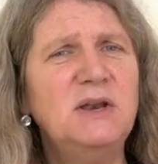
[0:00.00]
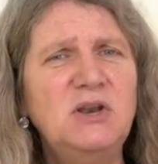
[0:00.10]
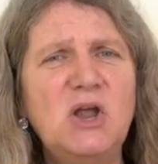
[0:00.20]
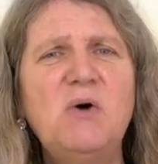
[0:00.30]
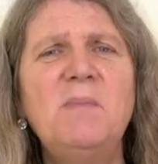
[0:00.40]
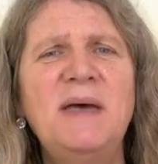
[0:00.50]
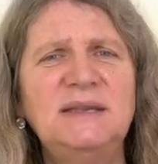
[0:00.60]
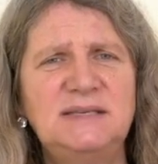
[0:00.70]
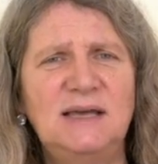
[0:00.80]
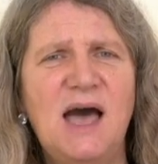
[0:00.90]
no
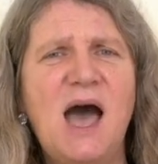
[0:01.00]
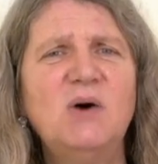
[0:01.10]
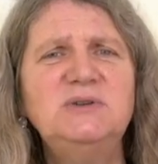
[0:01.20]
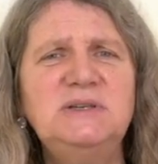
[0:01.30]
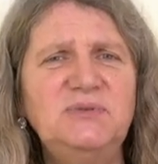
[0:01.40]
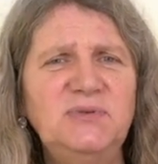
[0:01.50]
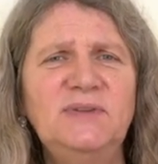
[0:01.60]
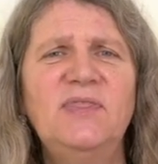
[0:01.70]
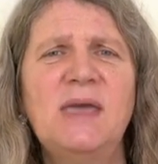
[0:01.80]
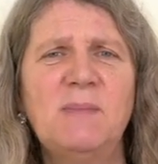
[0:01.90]
matter how
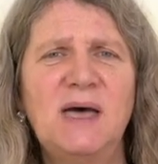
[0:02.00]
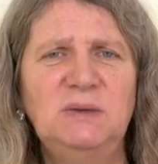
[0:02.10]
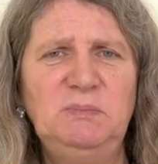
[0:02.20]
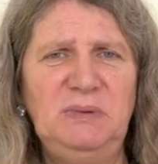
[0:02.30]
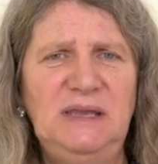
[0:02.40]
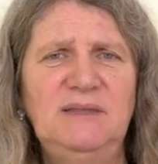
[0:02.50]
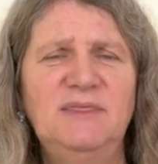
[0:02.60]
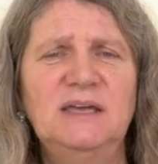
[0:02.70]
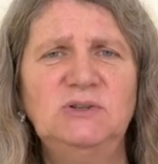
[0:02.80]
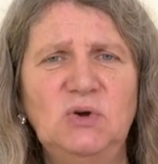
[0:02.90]
different they might be in
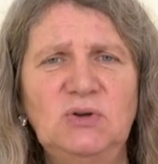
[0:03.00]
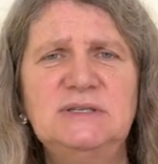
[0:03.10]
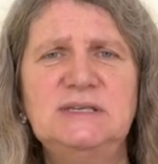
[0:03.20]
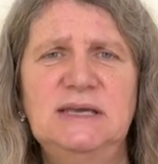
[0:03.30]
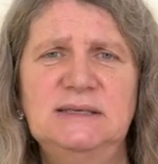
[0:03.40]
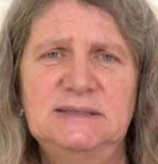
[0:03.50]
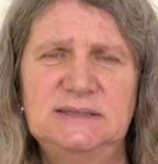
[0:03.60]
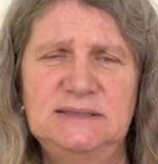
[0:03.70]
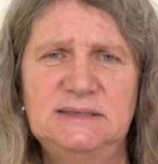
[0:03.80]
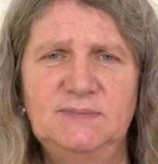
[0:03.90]
their
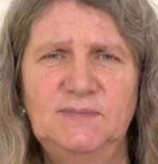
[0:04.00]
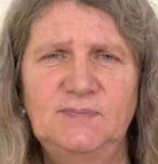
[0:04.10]
contexts.